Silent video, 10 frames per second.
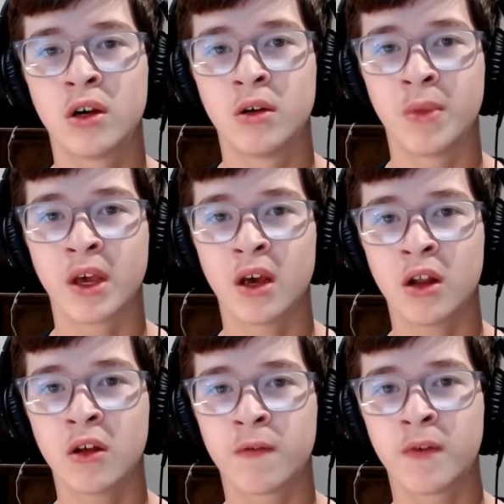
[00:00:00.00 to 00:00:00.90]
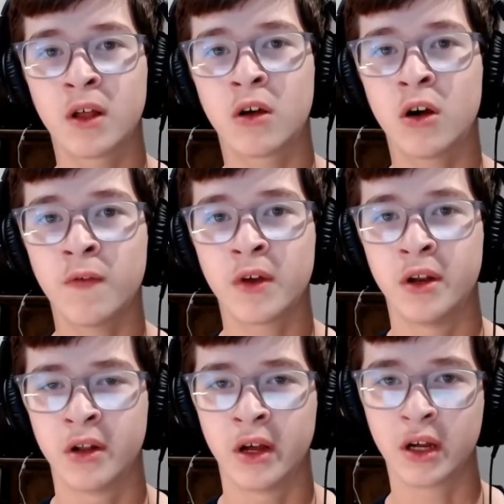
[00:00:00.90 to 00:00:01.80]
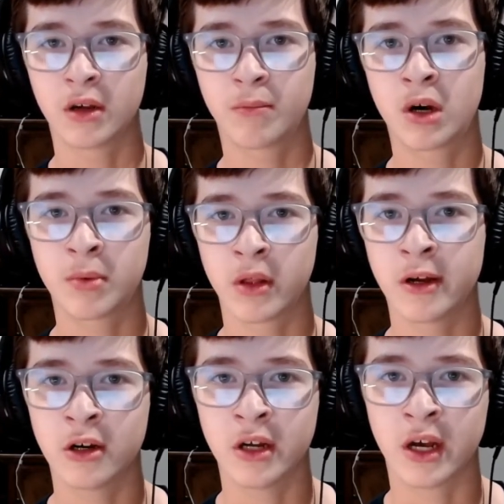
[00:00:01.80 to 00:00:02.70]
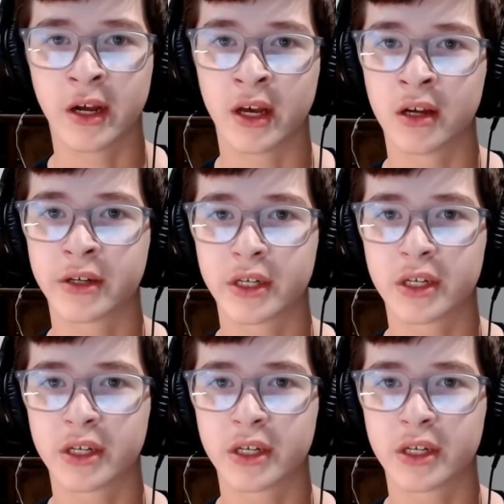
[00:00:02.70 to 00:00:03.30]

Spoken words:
they kind of fell off in, like, popularity, I guess.